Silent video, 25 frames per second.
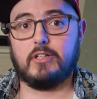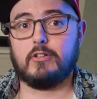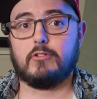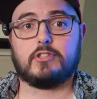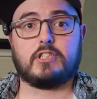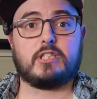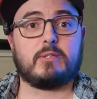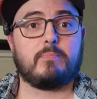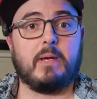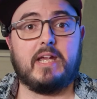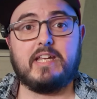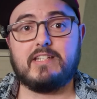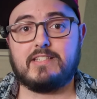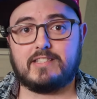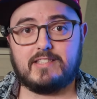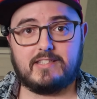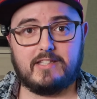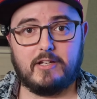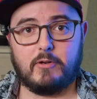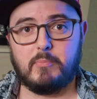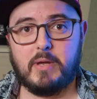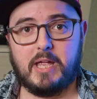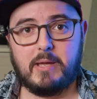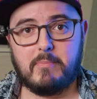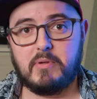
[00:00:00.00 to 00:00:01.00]
little space
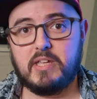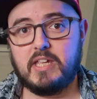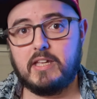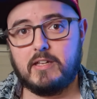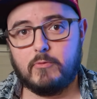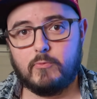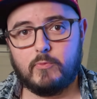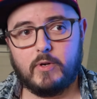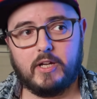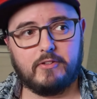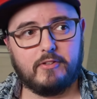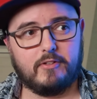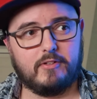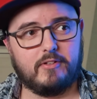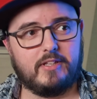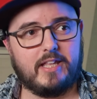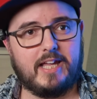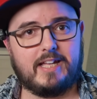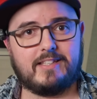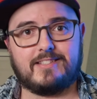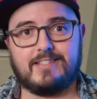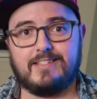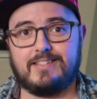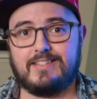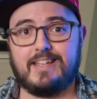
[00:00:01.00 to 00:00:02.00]
there may be. Whether
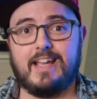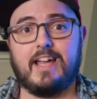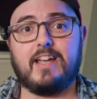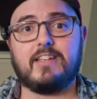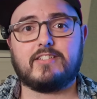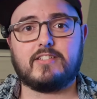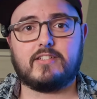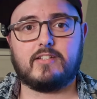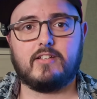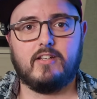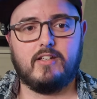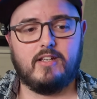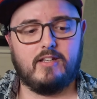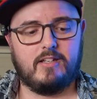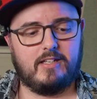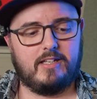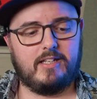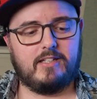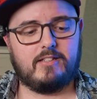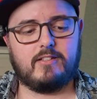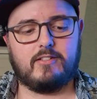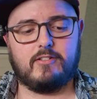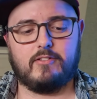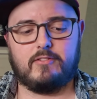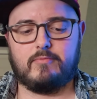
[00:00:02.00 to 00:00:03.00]
that's a desk,
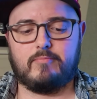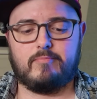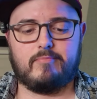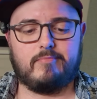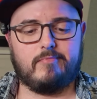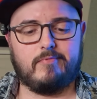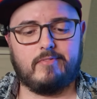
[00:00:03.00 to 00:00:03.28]
it could